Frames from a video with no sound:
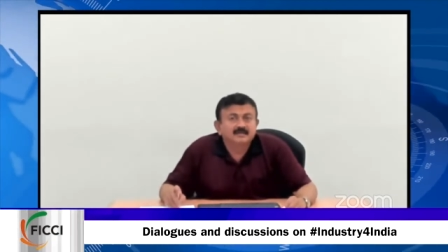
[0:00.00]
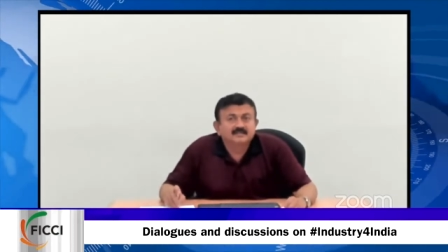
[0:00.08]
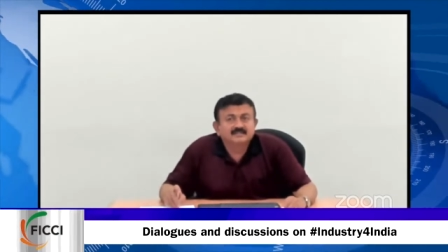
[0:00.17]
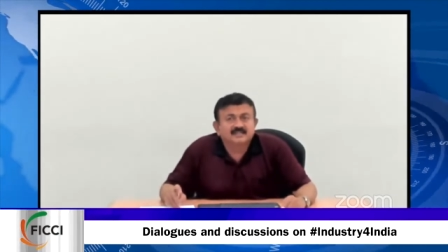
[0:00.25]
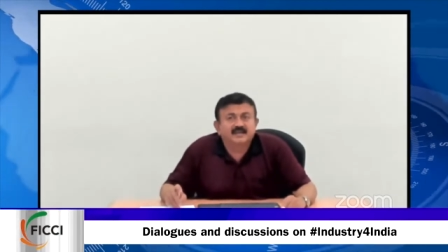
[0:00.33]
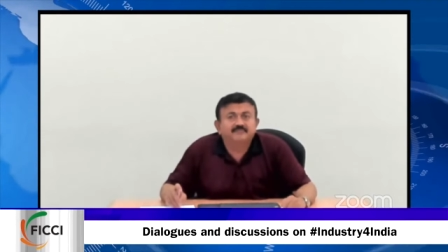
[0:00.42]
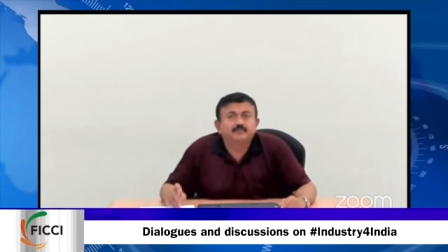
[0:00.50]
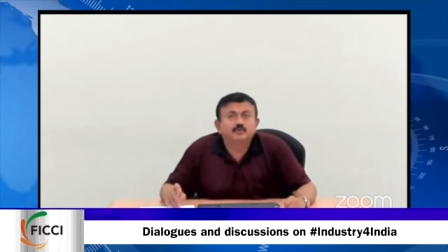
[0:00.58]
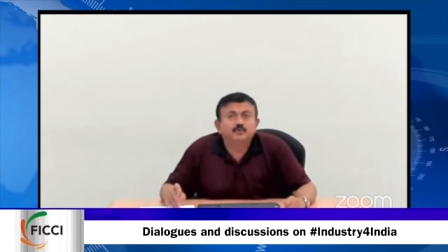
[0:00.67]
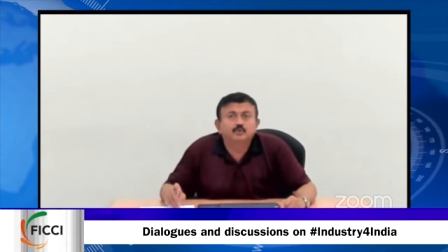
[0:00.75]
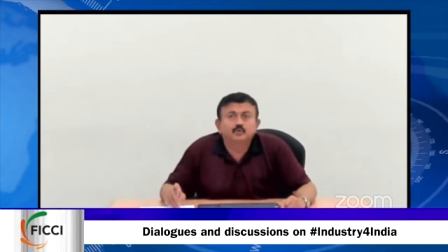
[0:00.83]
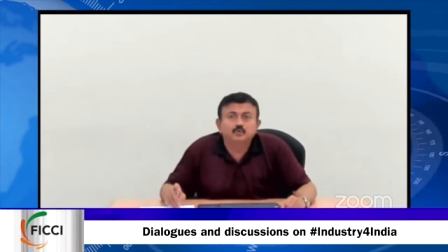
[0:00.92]
safe to
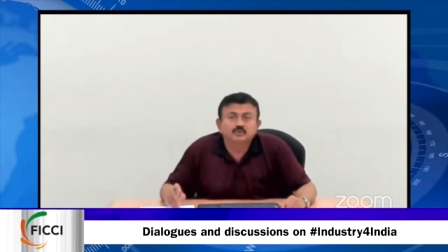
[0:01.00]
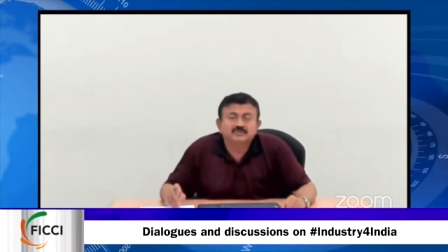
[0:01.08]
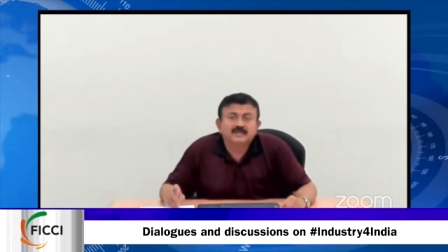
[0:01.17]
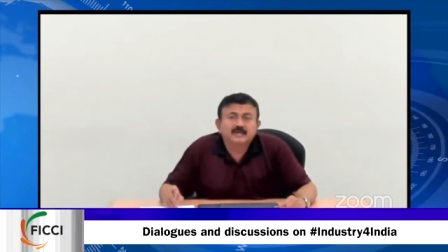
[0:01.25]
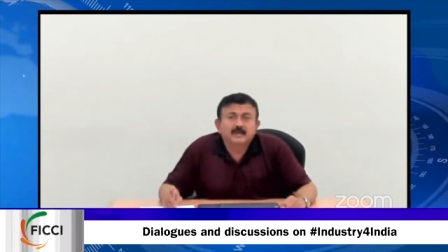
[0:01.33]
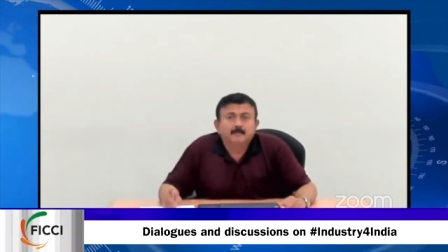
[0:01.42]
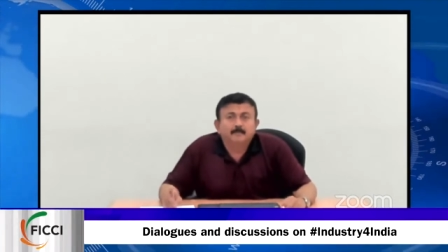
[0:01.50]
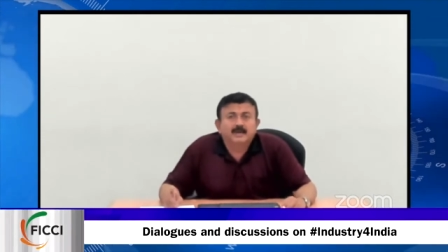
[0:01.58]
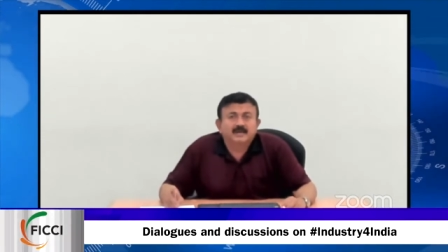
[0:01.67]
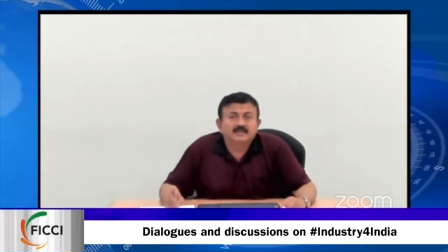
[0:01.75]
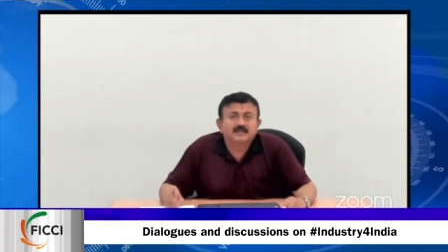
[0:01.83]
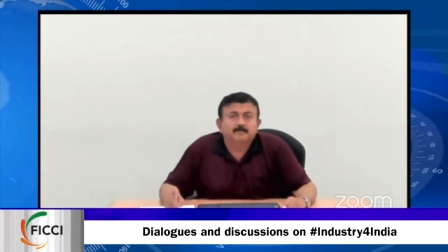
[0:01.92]
use,
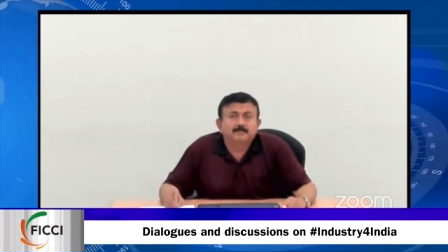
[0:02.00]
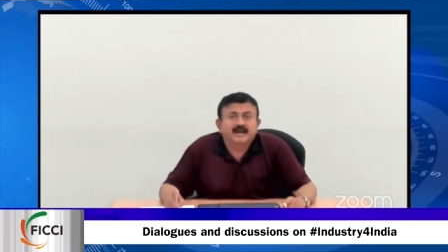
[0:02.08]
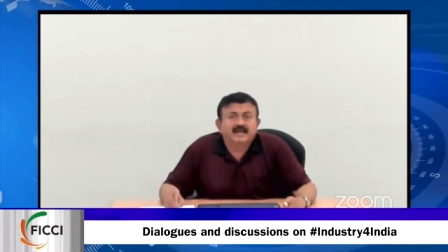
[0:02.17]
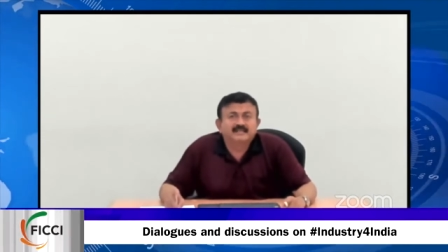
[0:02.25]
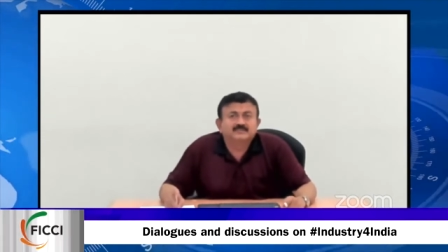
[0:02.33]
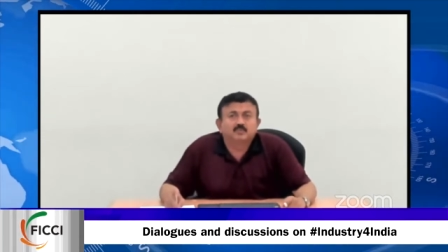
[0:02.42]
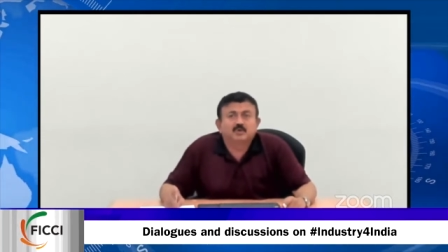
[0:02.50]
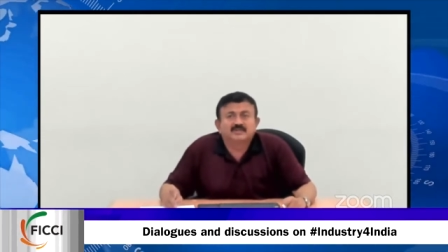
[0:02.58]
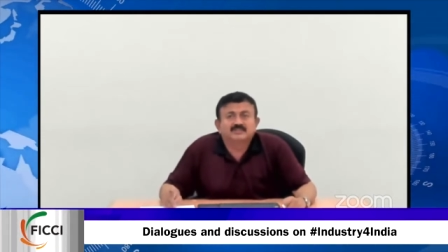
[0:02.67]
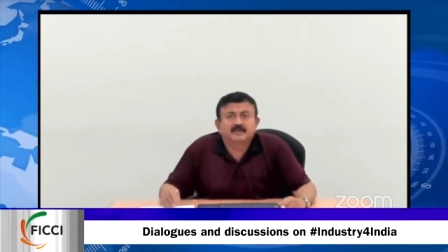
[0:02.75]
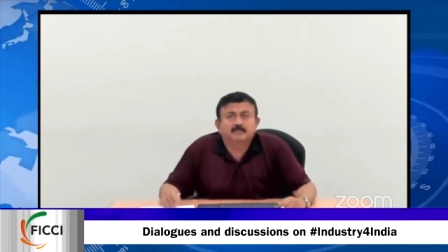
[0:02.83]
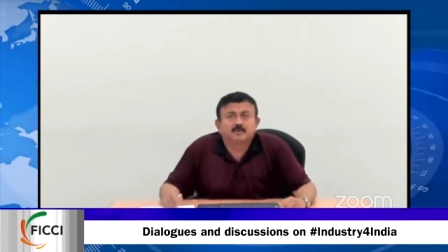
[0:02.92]
but the price
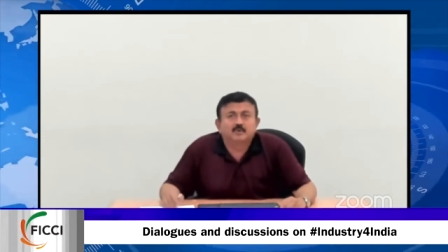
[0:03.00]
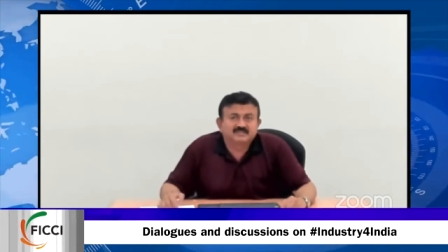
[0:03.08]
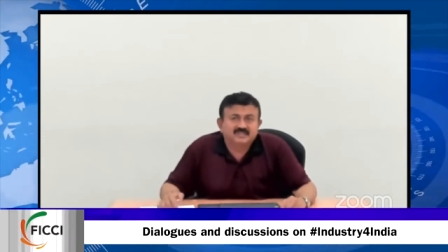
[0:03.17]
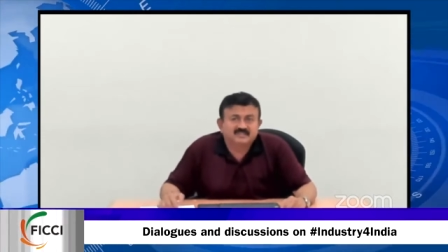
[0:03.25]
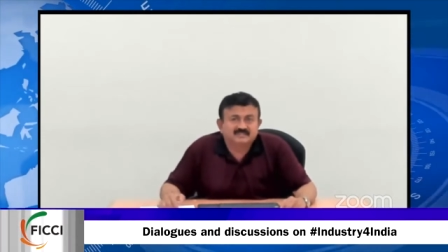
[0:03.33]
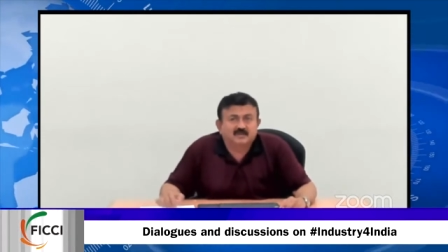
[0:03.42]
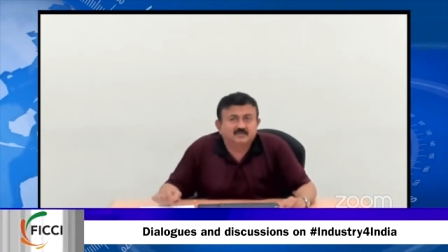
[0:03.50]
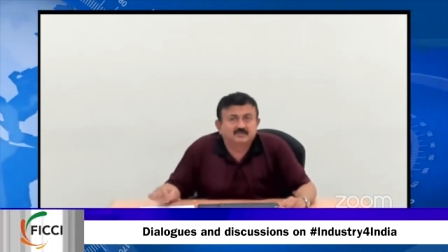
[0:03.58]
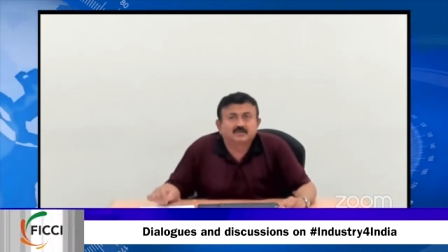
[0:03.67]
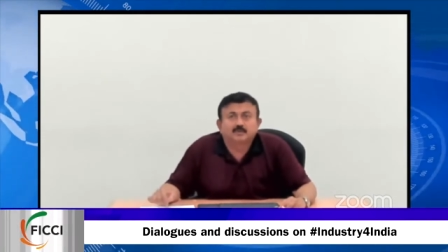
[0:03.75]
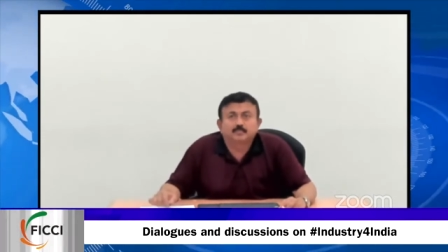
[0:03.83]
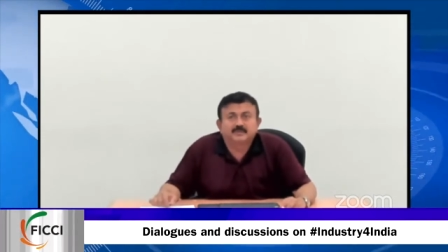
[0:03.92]
was about
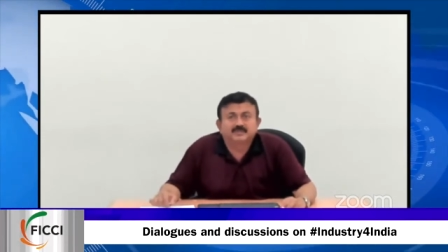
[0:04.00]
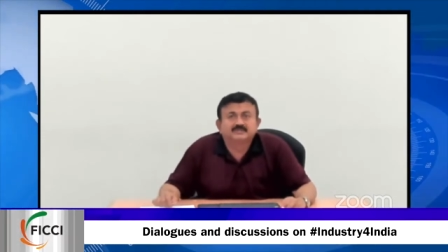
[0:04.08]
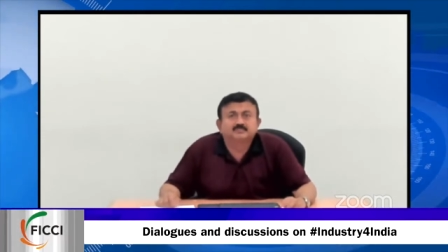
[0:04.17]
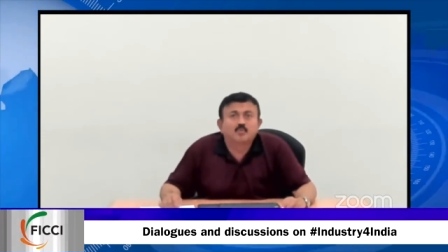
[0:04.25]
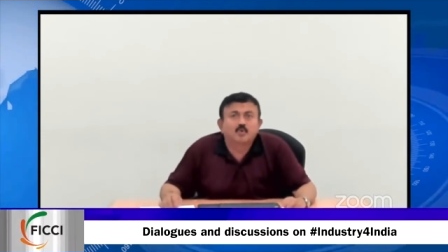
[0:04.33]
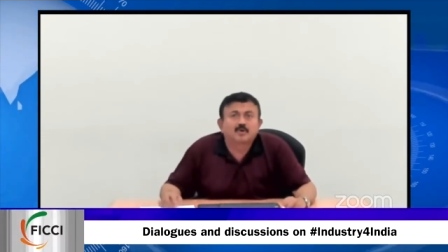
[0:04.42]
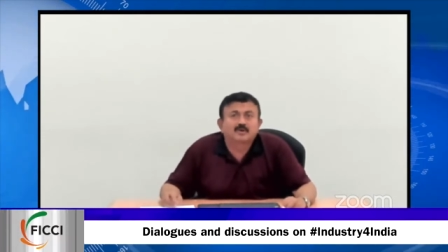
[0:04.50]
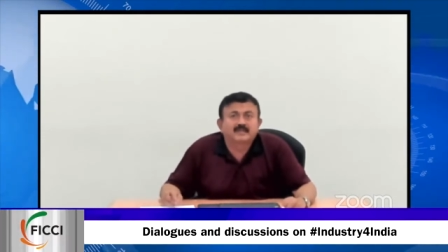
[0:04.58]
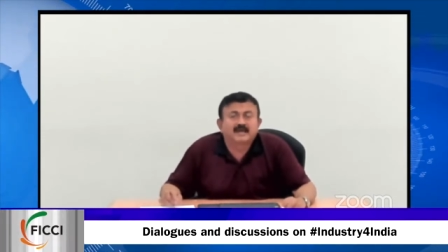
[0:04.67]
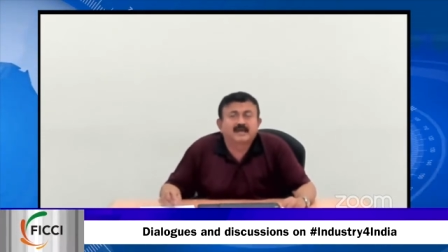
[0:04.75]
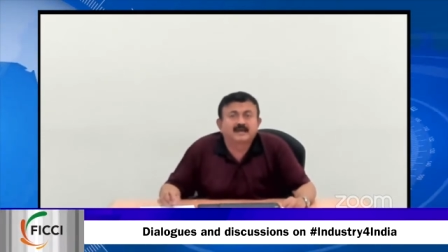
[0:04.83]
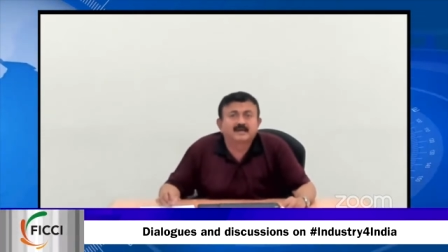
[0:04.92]
6,000 rupees more
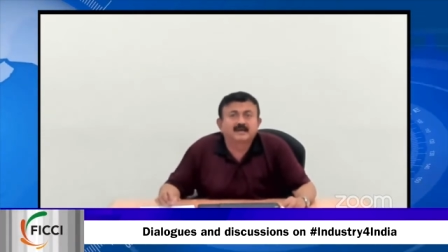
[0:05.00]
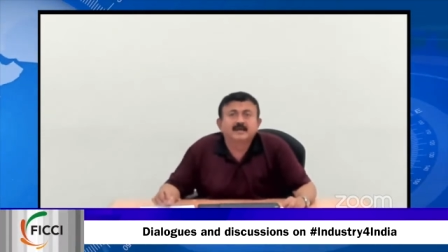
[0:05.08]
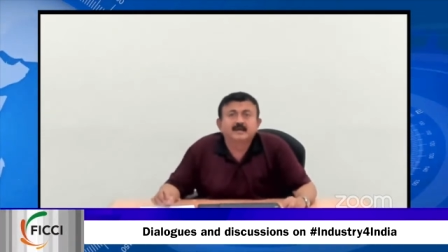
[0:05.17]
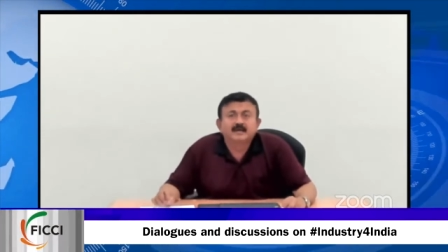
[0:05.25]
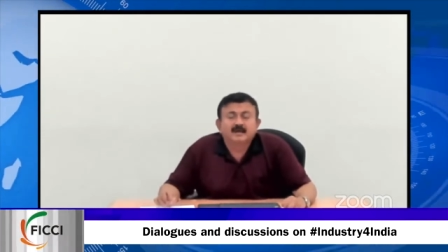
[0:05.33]
than